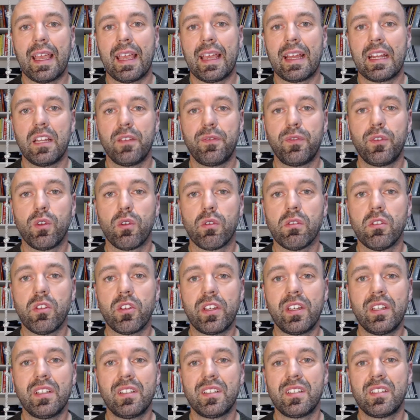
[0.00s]
And if you're
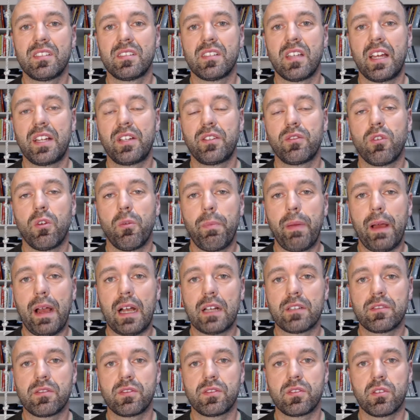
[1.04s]
looking to design your own
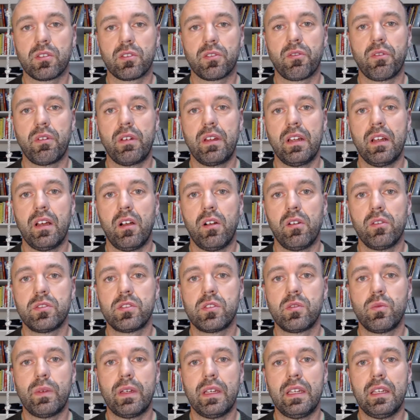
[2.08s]
passive solar
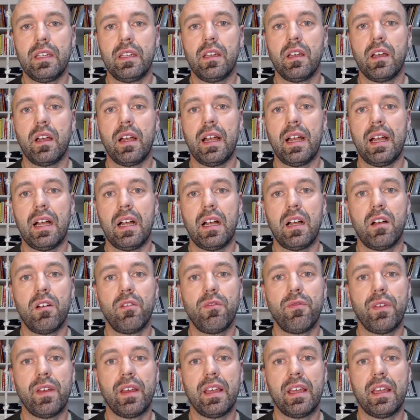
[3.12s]
greenhouse, we
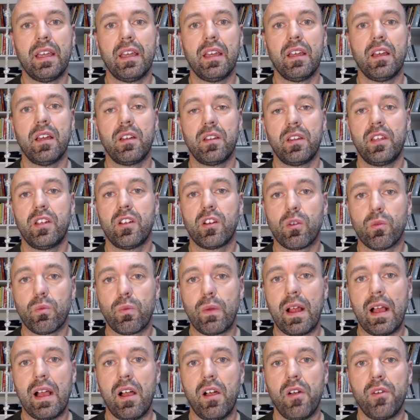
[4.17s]
have a, a
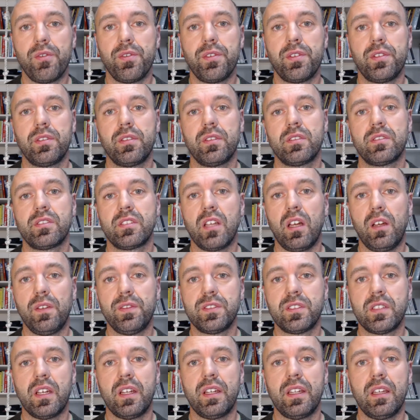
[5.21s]
year-round
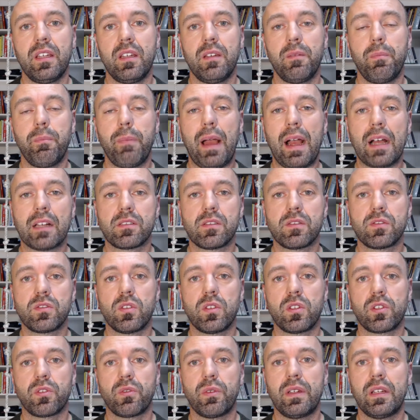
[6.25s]
self-study passive
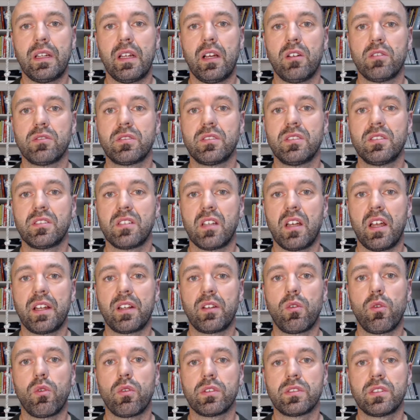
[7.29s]
solar greenhouse
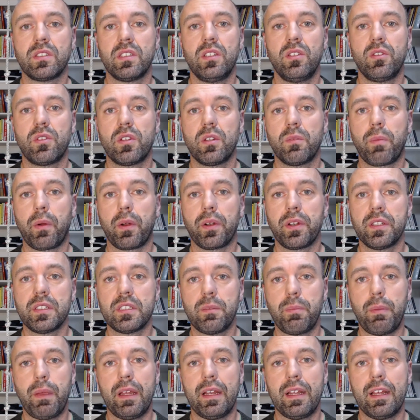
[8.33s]
design course that you can
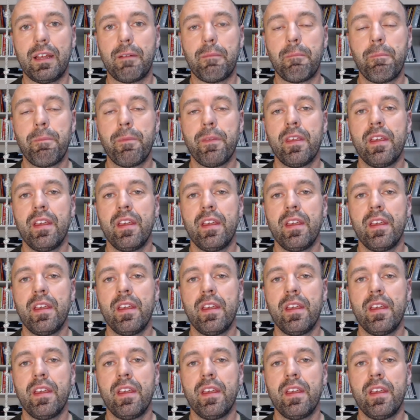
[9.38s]
participate in.